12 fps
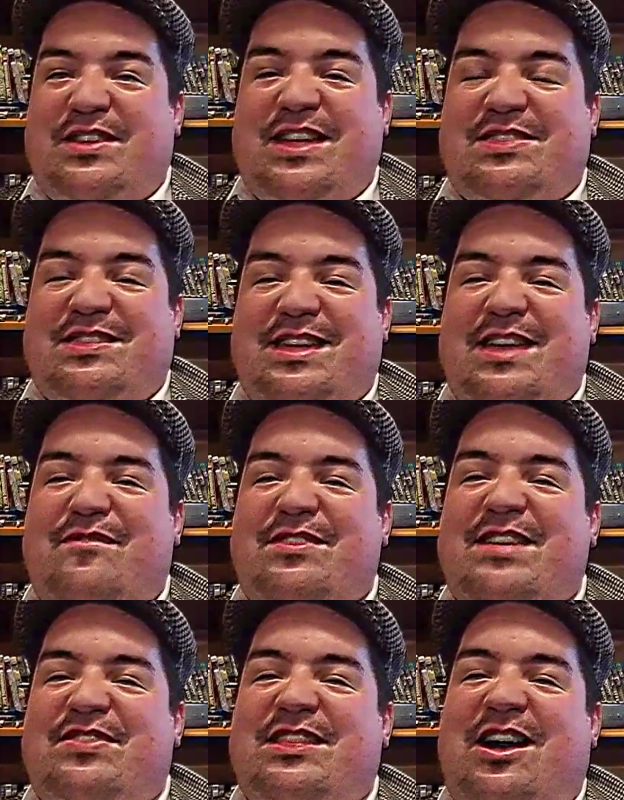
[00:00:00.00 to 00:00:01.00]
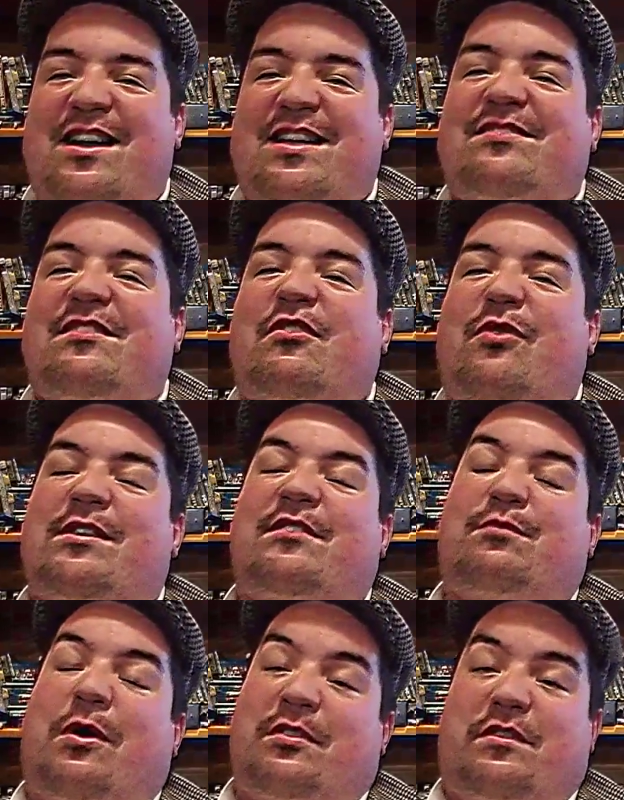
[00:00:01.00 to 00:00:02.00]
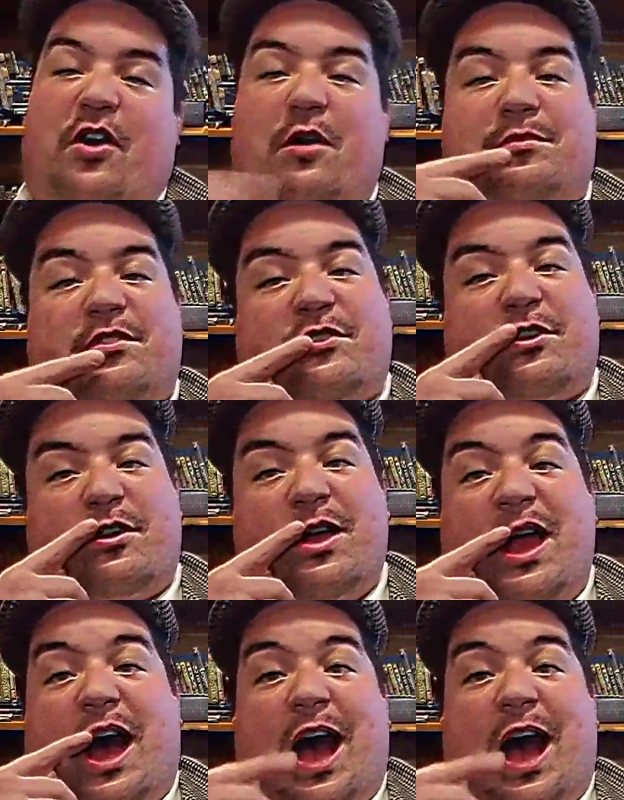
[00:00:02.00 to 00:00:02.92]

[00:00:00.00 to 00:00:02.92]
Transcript: Ethan Hunt isn't quite as well developed as her.